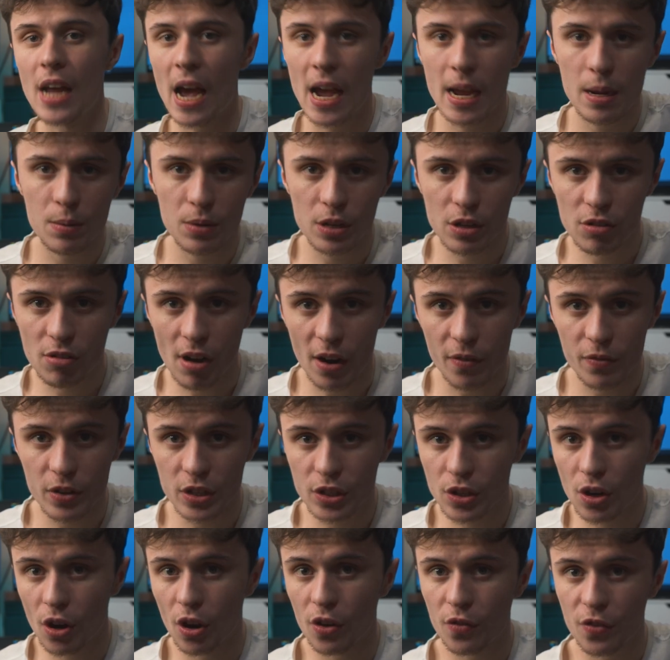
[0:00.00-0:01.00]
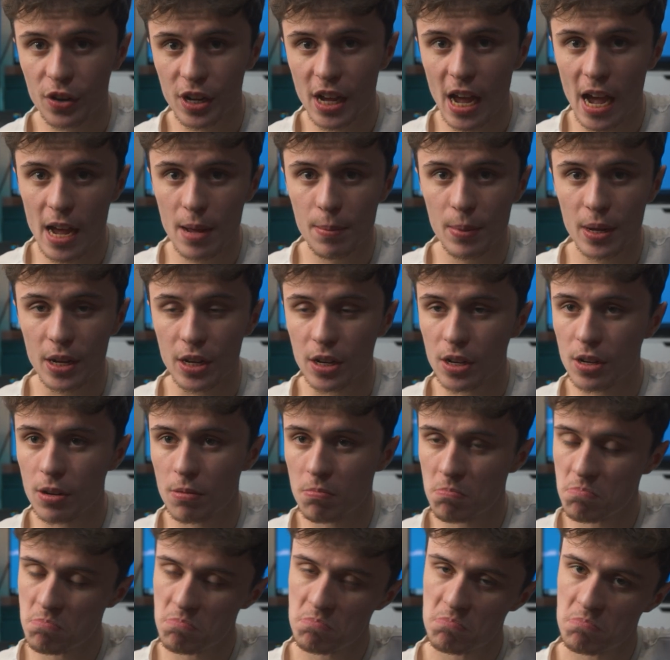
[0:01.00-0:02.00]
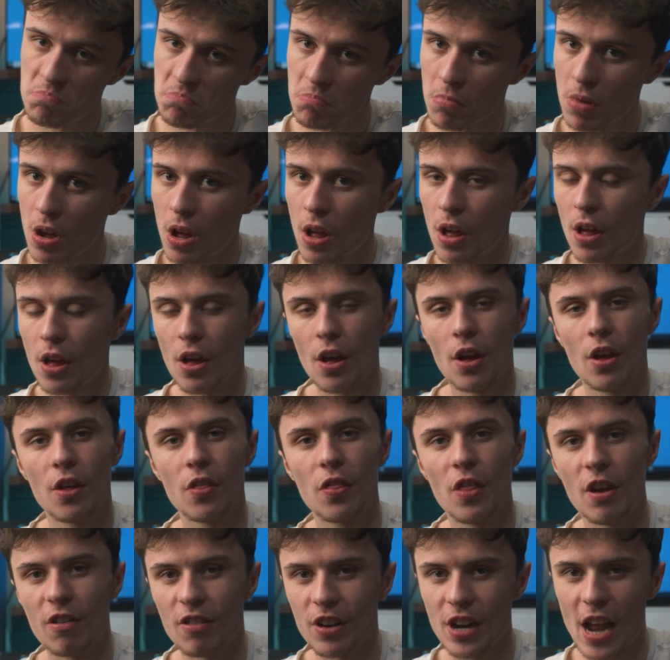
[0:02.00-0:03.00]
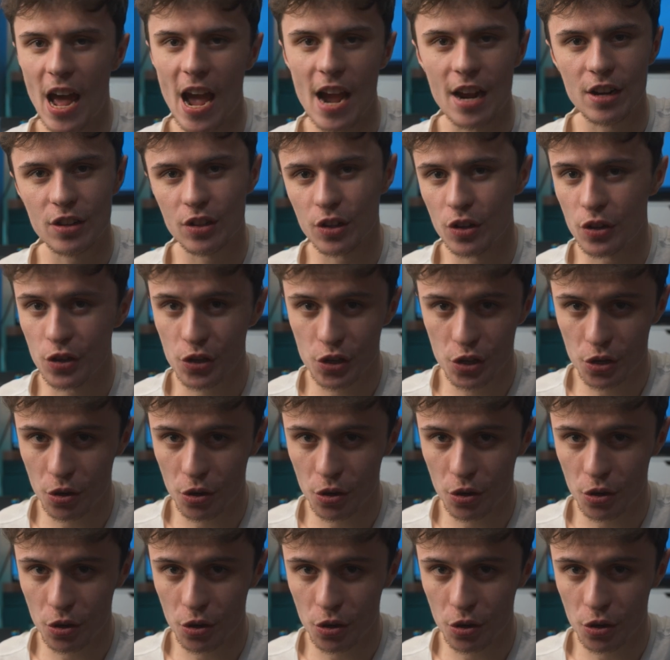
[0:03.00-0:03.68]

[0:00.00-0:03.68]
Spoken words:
an AMD graphics card for gaming, they're an excellent